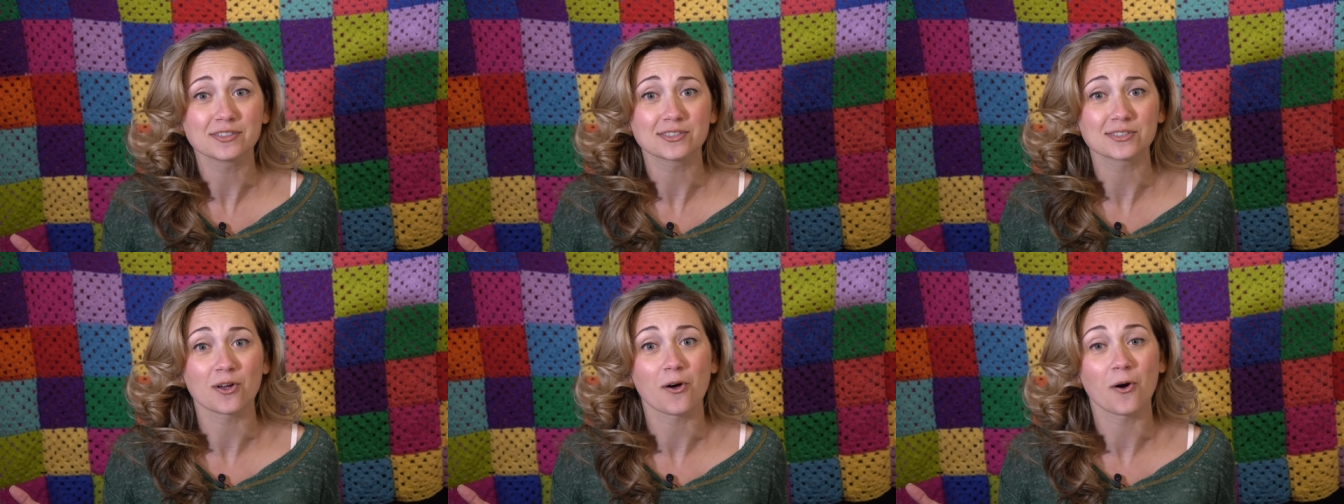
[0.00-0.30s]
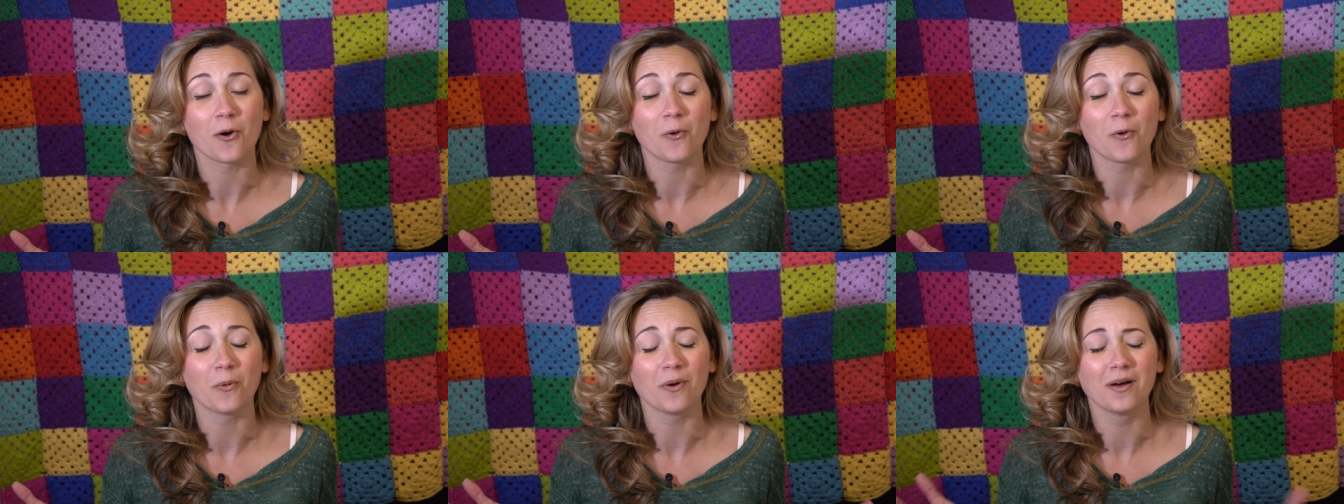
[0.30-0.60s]

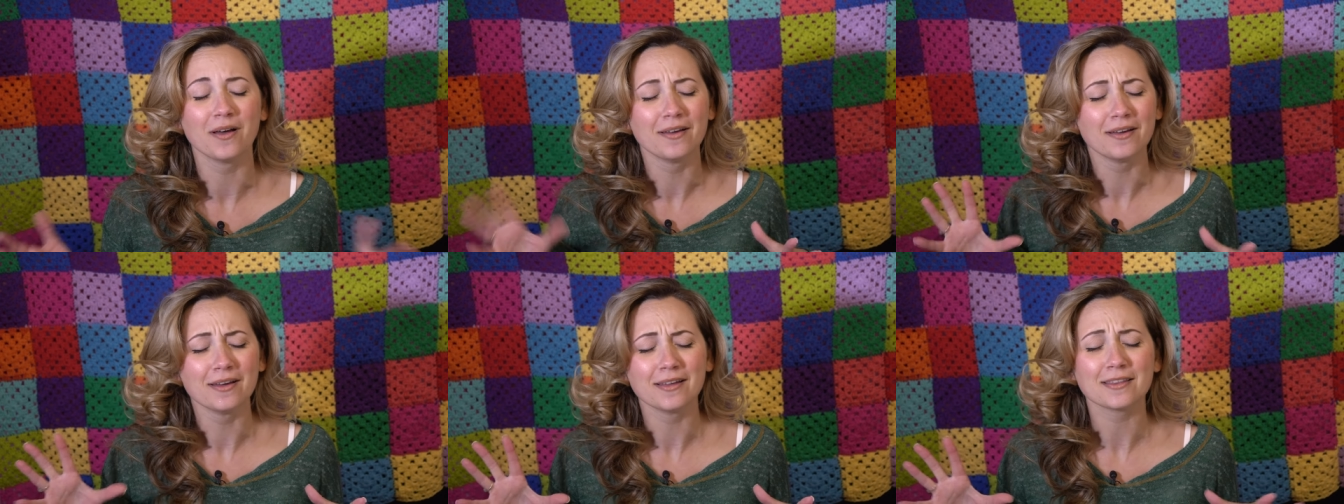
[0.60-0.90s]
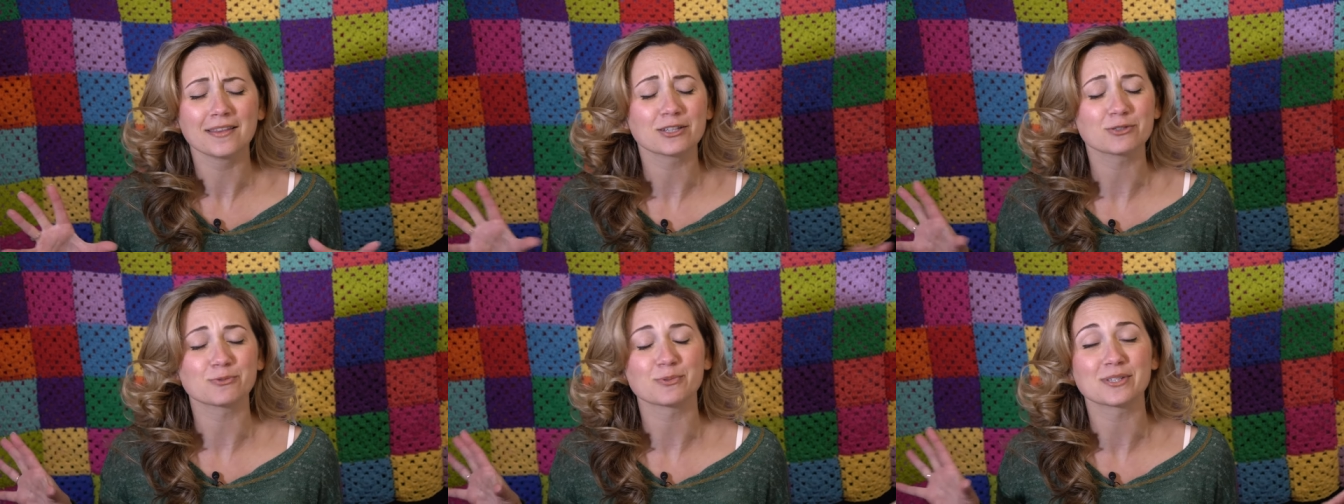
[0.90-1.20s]
So
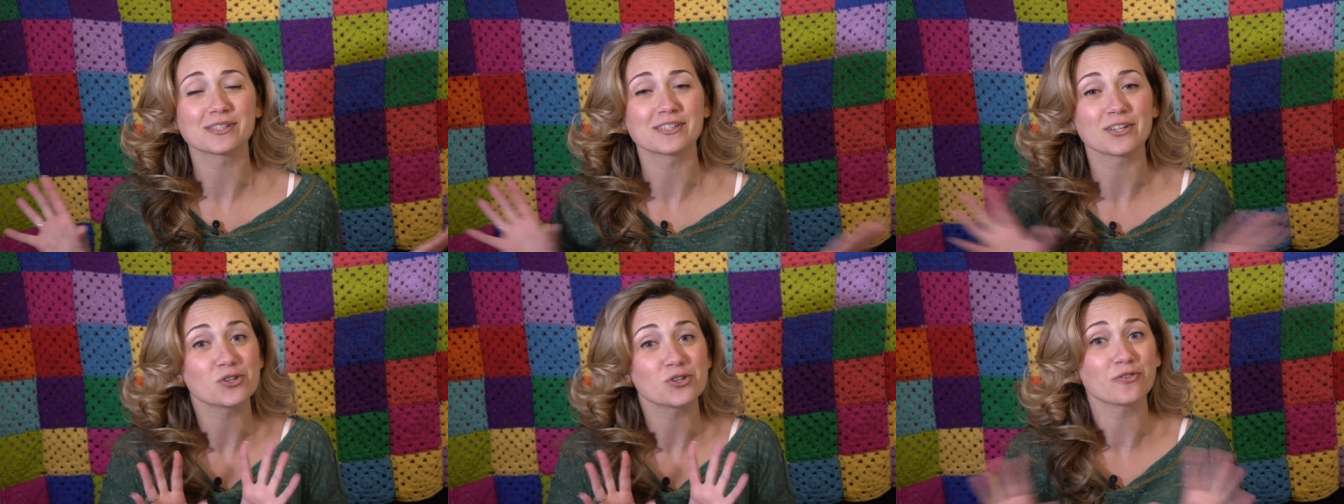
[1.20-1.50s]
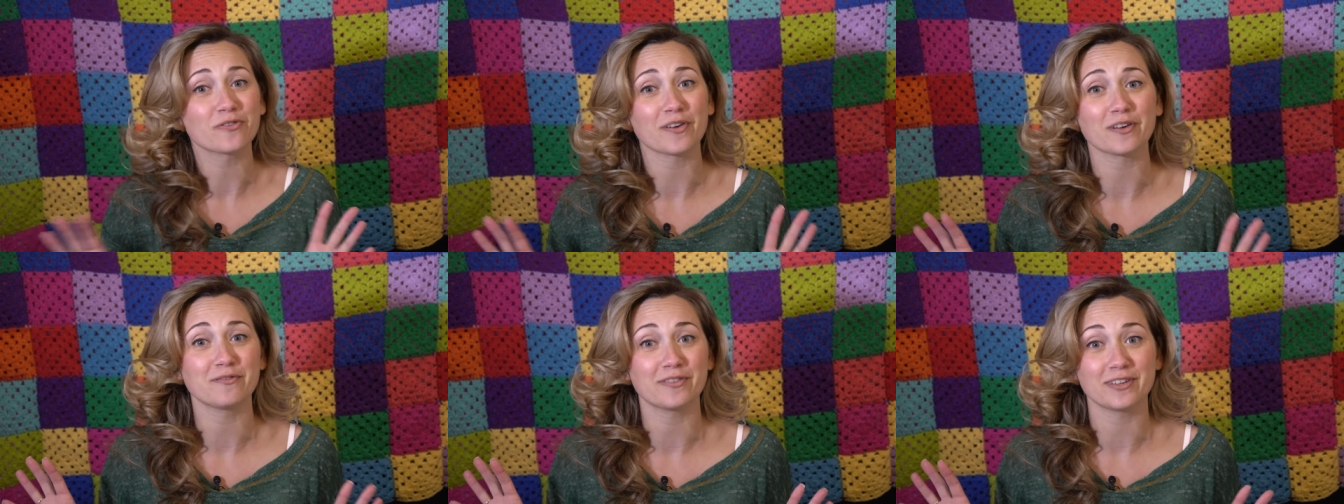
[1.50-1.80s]
this was such
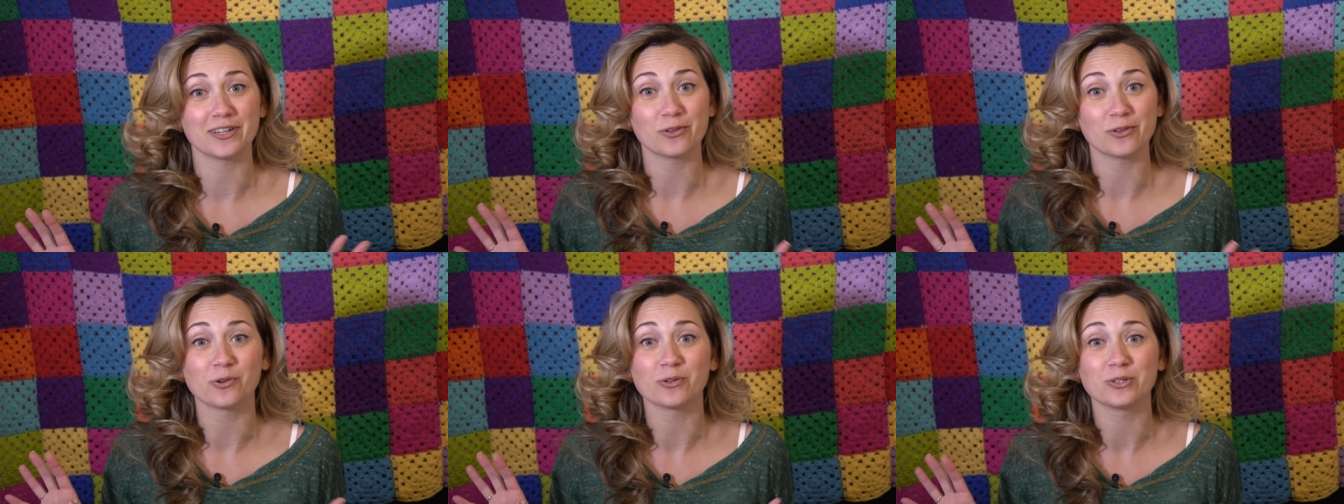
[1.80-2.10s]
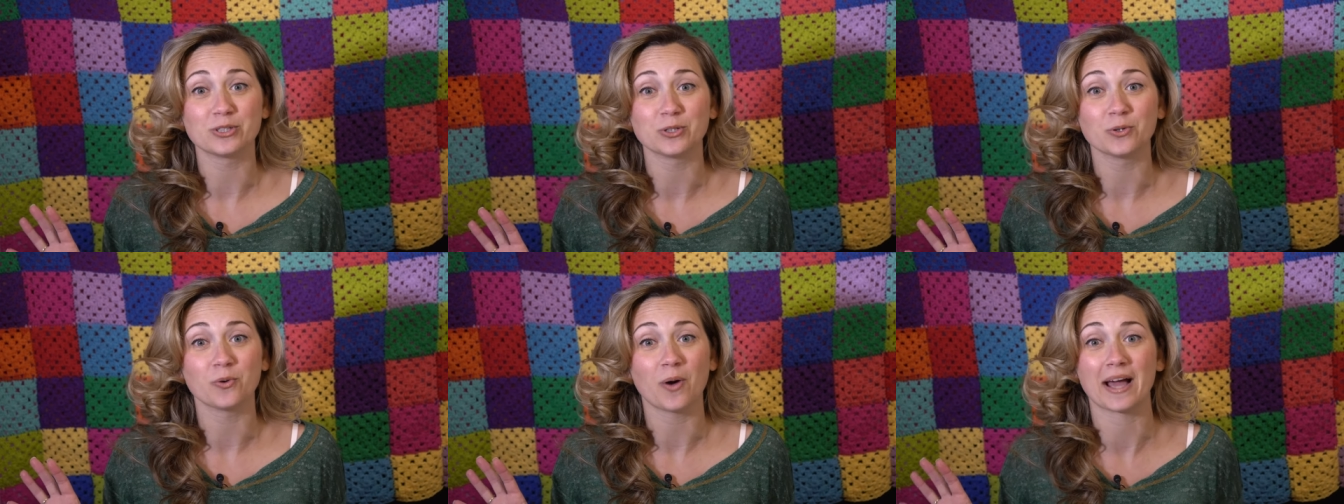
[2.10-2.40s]
a fun video to
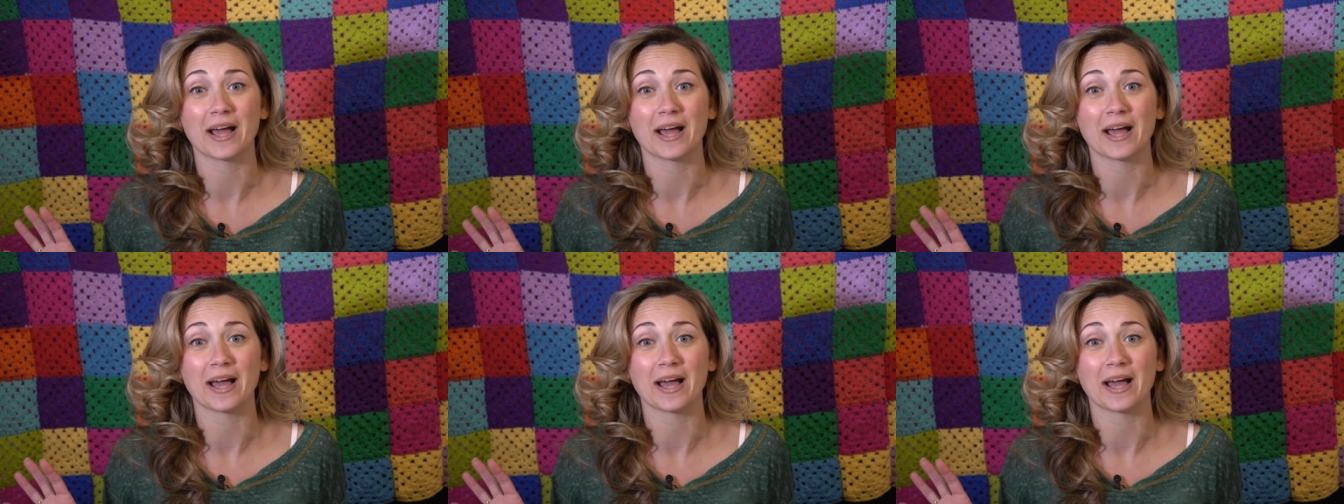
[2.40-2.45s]
do.